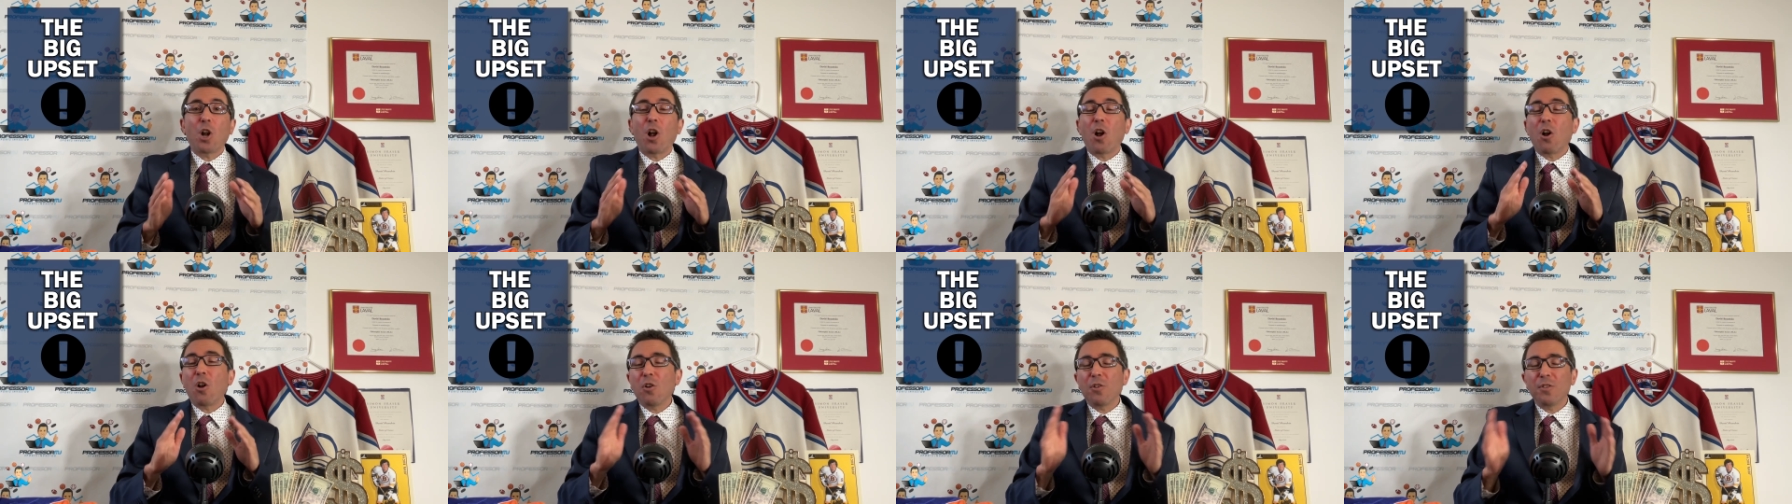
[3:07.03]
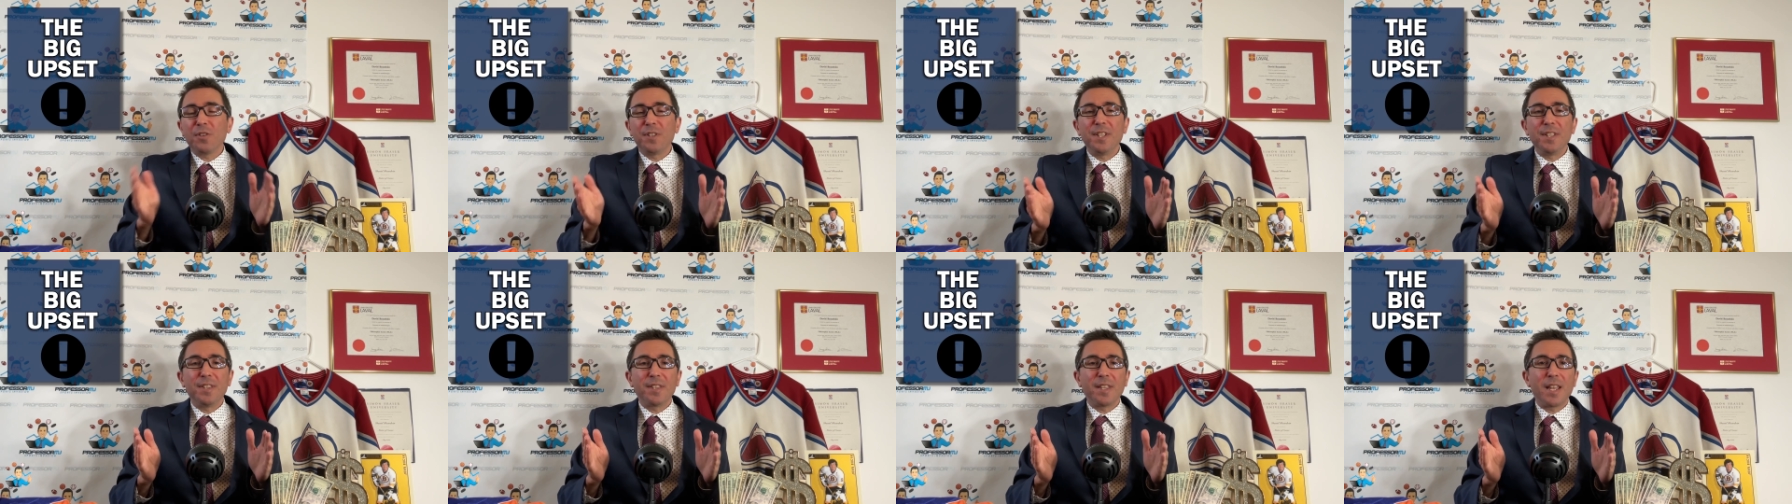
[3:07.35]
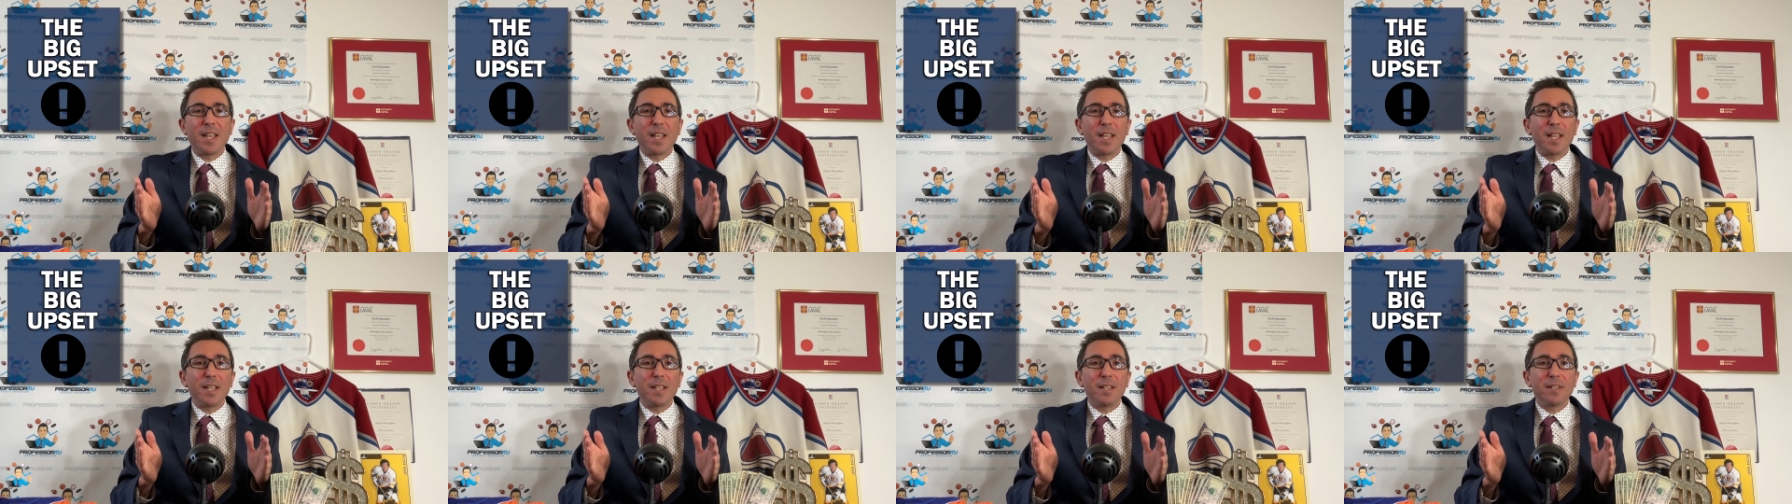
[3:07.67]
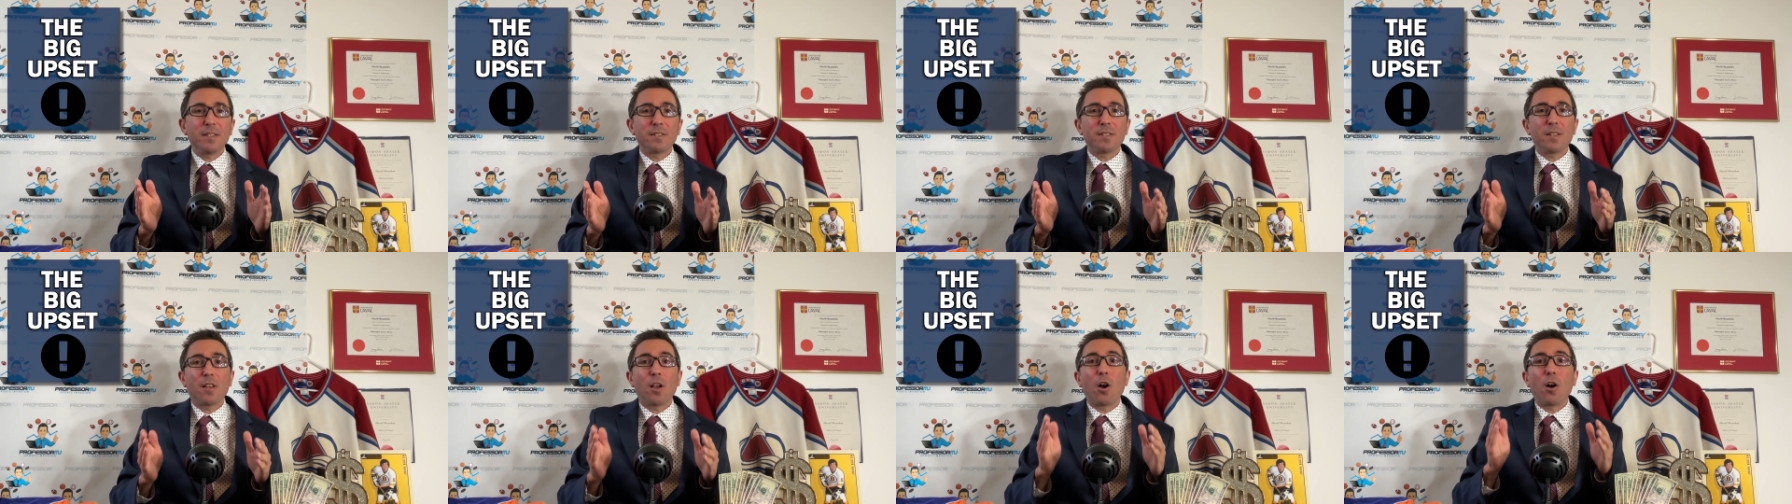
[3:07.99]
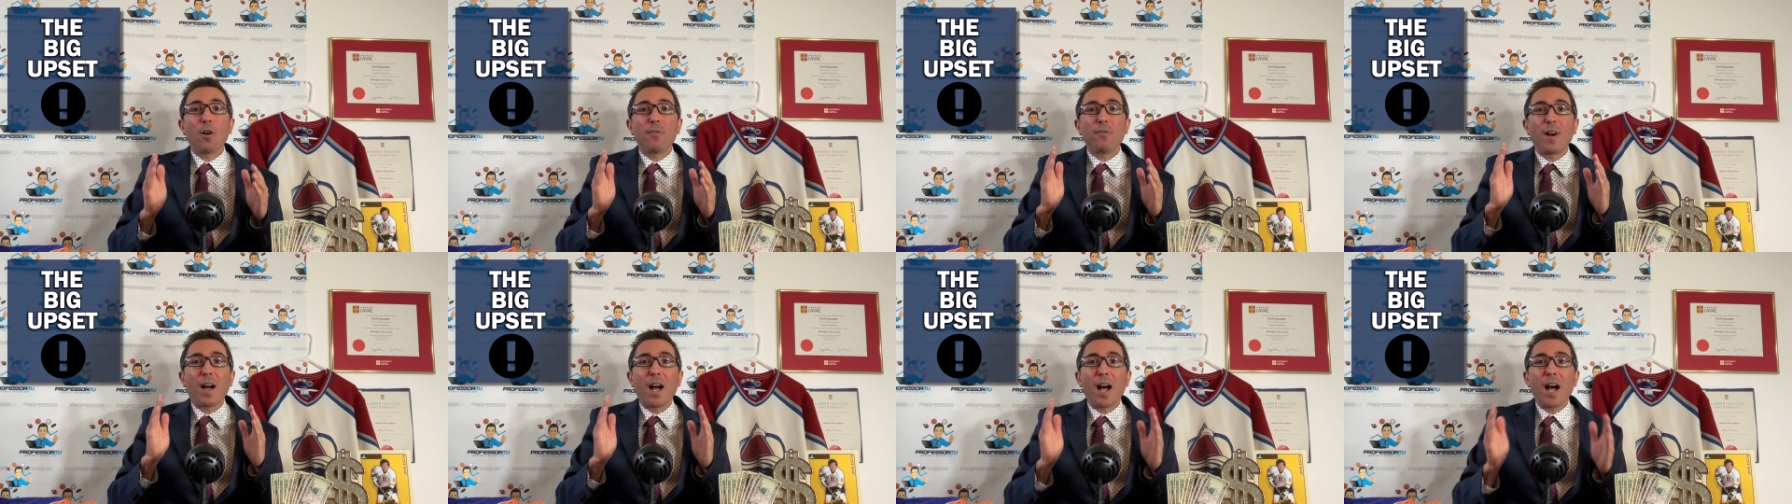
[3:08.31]
all details
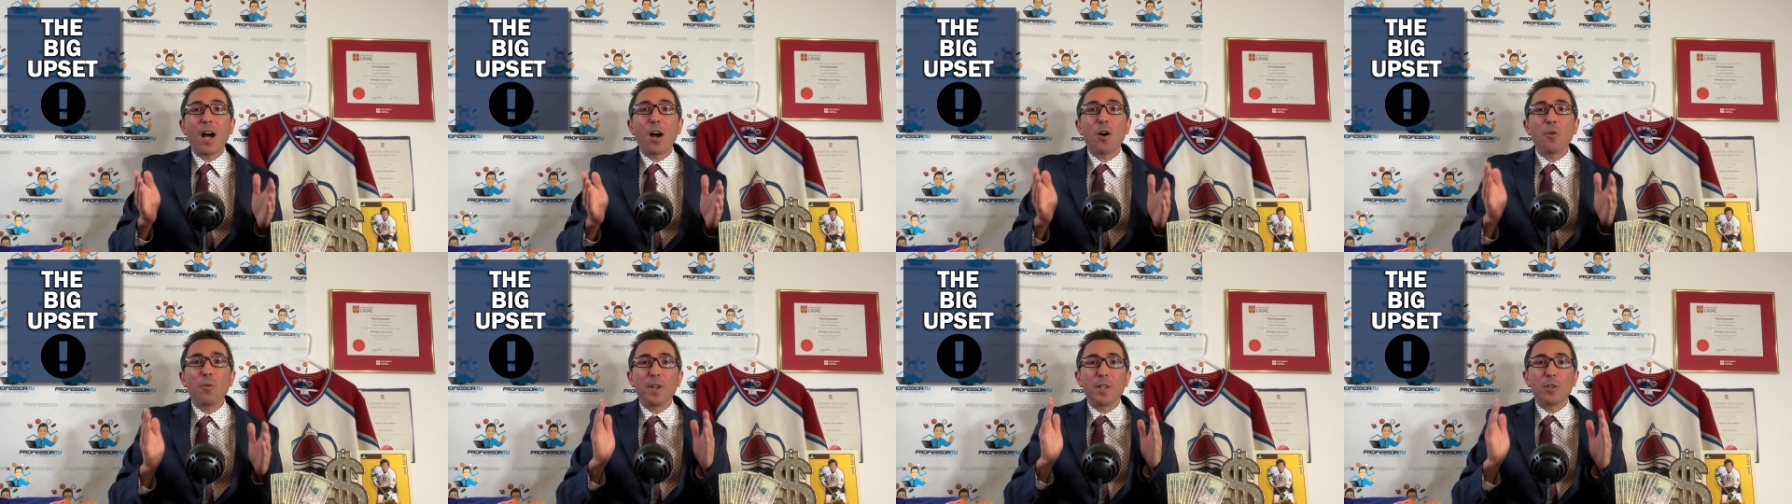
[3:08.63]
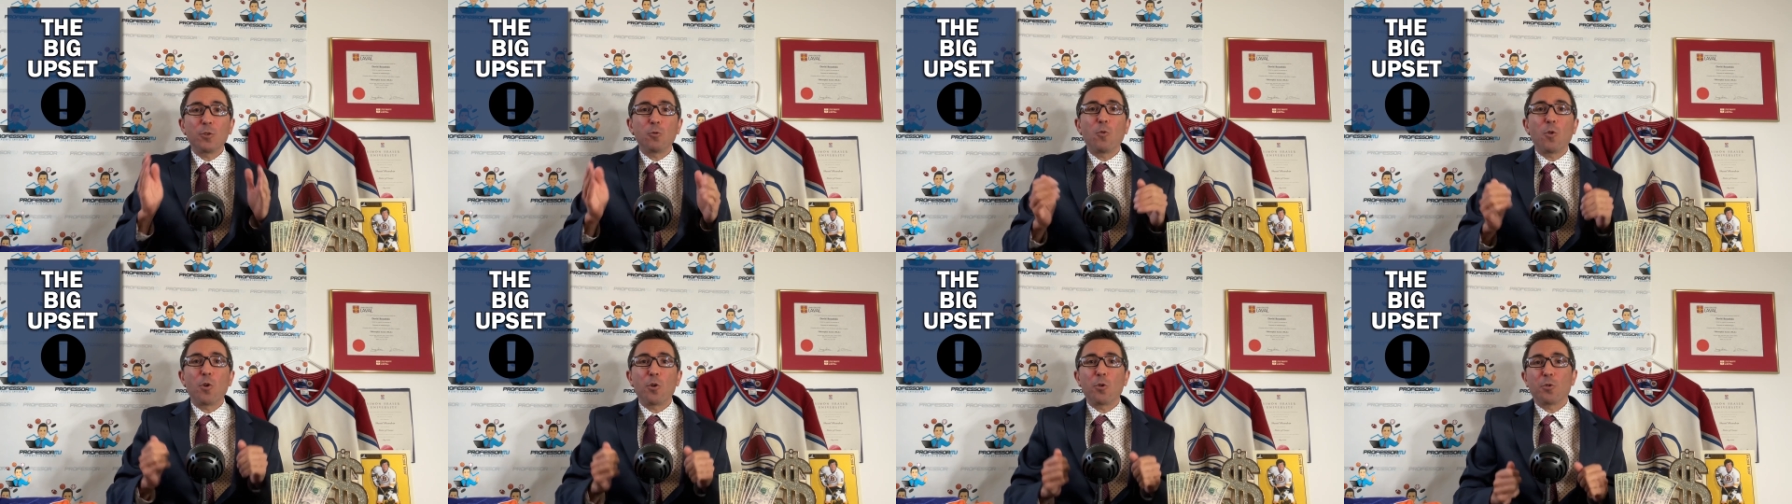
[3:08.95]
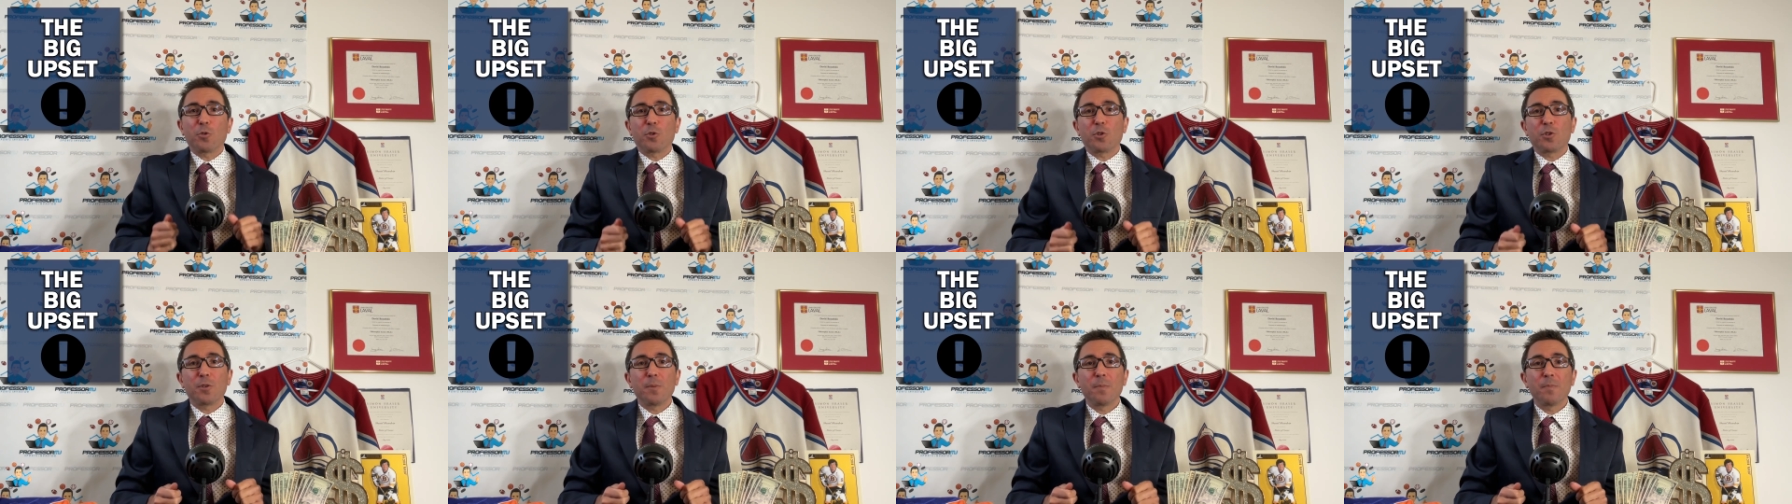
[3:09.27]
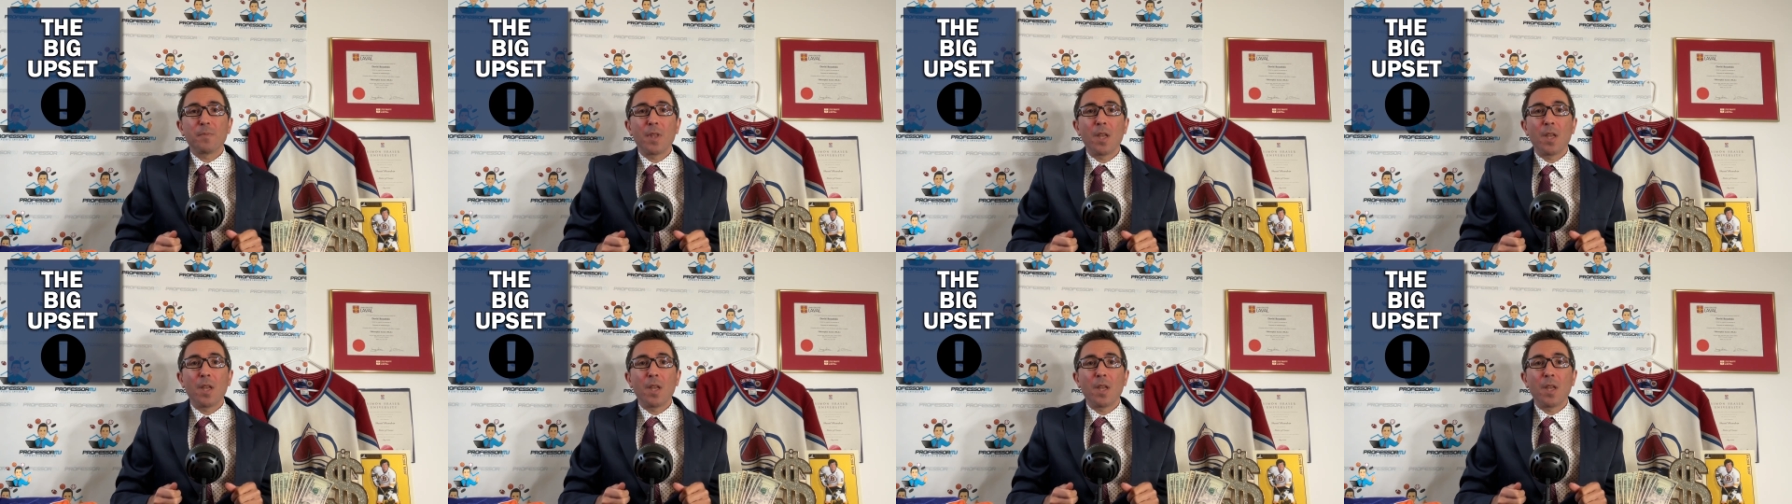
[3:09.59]
of how it works.